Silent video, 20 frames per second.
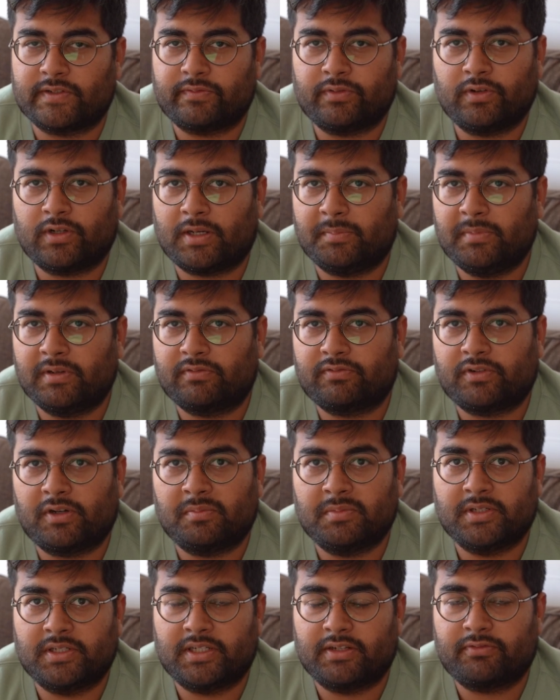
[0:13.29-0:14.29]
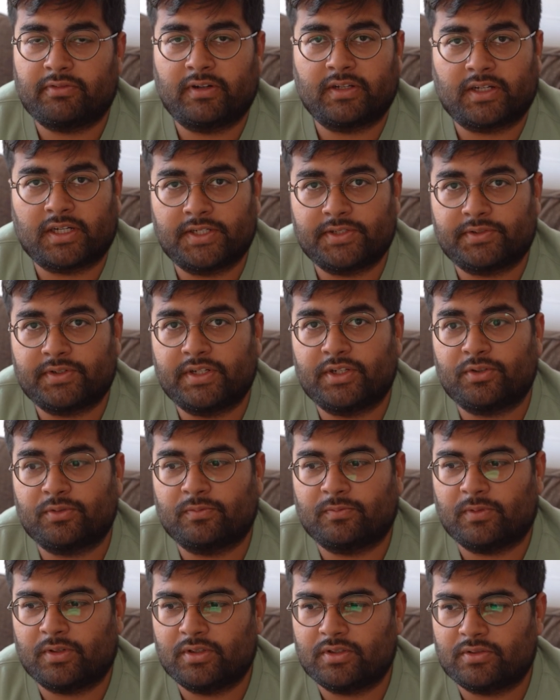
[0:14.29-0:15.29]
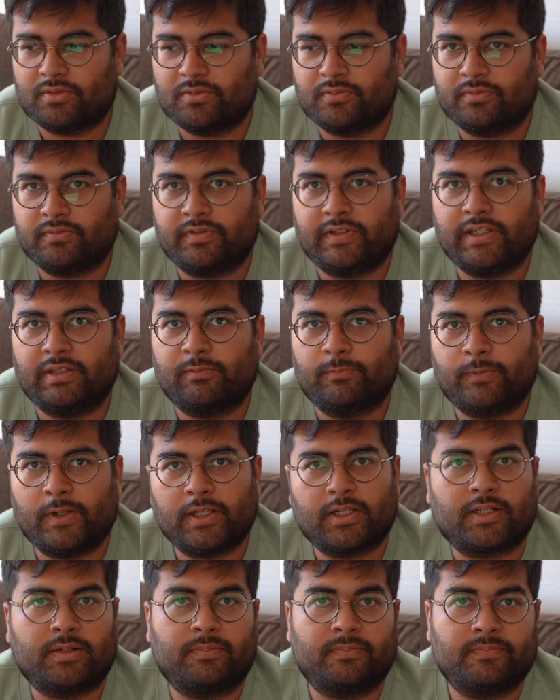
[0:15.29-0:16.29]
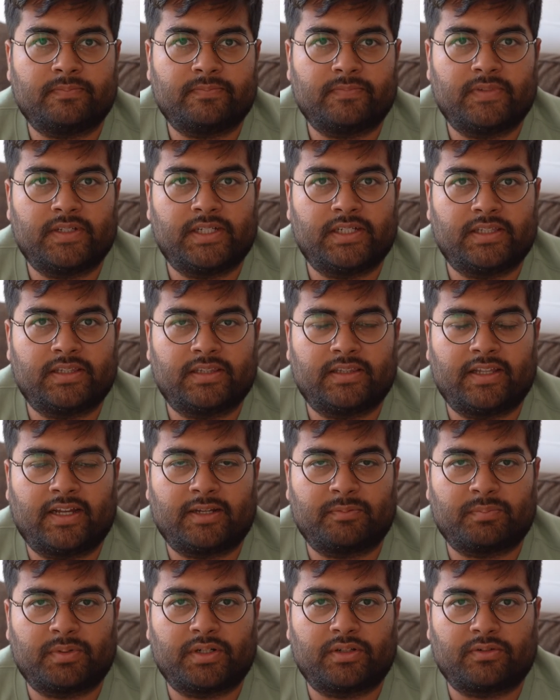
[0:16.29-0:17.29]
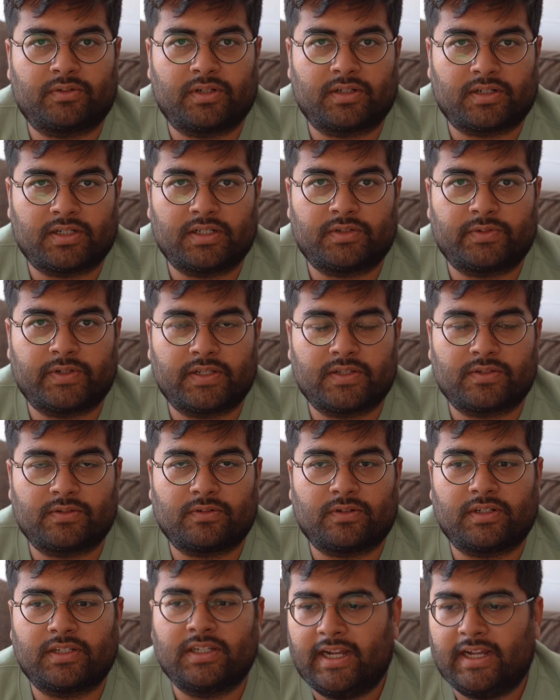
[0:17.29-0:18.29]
If you're coming from a different country, you want to feel welcome in that particular country and so on.